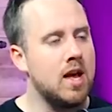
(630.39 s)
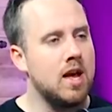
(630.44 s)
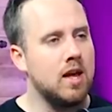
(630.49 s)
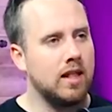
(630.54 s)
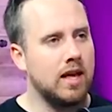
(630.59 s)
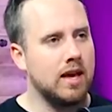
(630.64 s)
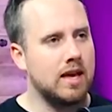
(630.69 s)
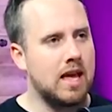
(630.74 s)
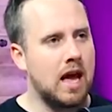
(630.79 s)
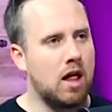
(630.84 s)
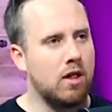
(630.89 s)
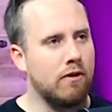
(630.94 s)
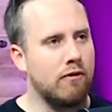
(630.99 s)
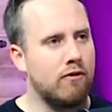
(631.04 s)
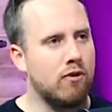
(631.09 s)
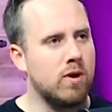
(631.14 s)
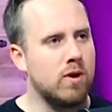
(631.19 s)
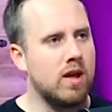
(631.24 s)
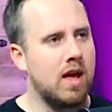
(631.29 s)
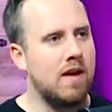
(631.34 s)
like
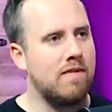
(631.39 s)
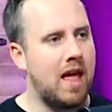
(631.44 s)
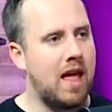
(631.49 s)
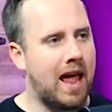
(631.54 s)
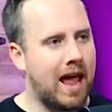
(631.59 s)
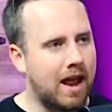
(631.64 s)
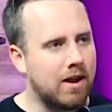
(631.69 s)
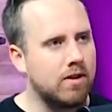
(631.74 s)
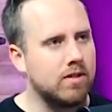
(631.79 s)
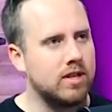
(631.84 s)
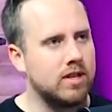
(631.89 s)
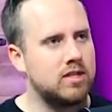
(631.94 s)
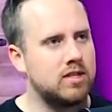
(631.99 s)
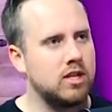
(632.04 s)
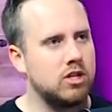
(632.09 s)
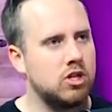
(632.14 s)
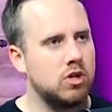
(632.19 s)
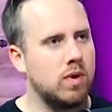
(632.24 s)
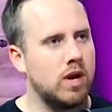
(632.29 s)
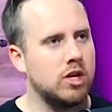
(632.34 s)
California have handled this
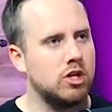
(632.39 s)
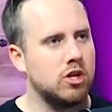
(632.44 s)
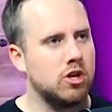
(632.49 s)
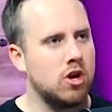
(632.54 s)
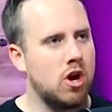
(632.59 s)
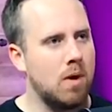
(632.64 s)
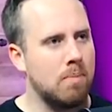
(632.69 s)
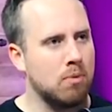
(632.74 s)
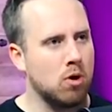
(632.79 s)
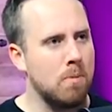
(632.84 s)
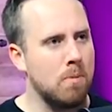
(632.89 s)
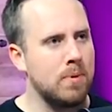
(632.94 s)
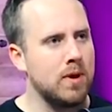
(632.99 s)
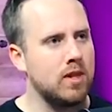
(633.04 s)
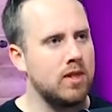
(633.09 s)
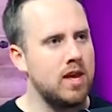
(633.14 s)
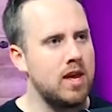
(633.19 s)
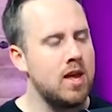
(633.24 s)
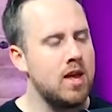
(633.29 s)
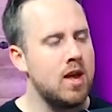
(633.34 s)
situation
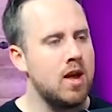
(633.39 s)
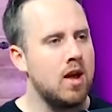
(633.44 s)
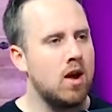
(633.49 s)
appropriately,